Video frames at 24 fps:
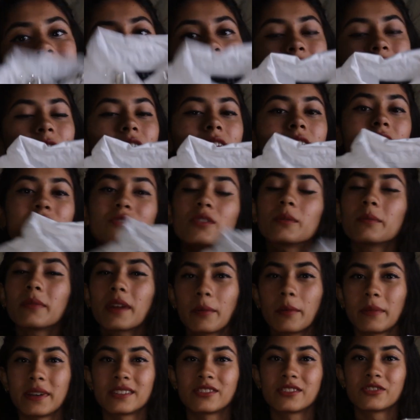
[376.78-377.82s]
I got this from
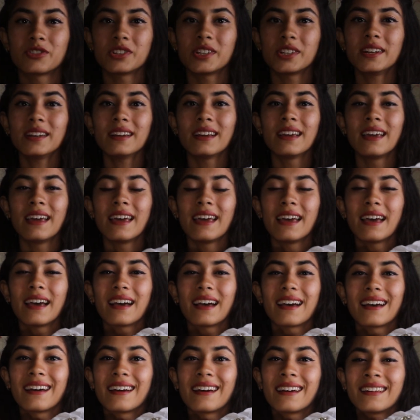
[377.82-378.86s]
Chemistry,
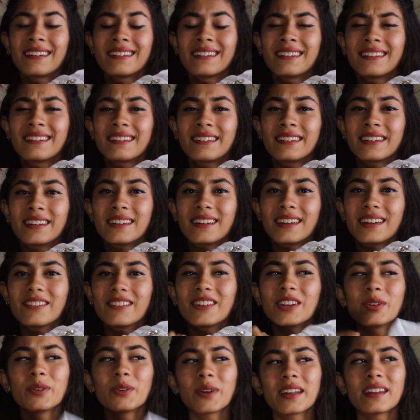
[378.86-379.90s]
and
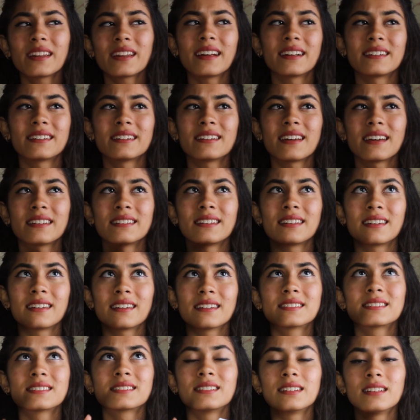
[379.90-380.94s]
even you can get it, I think
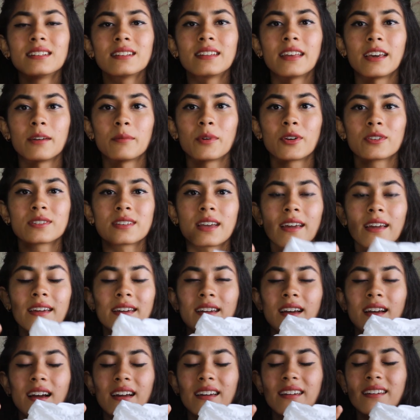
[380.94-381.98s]
it's still there because
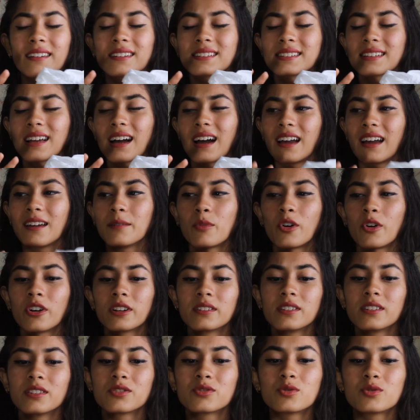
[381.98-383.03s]
I guess I
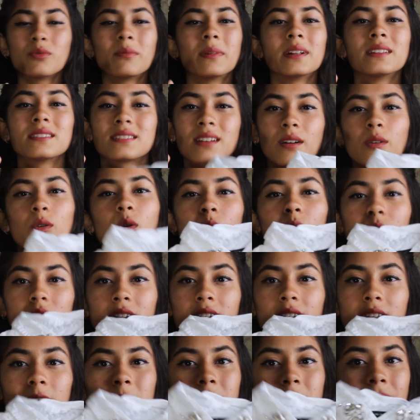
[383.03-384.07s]
bought this 2 months ago
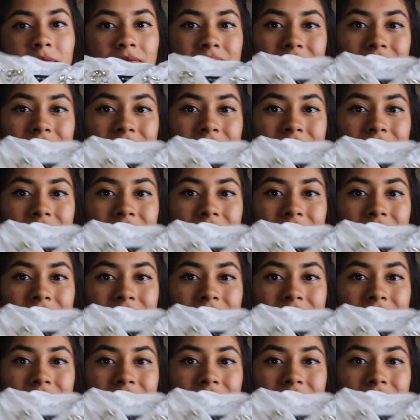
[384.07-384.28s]
only.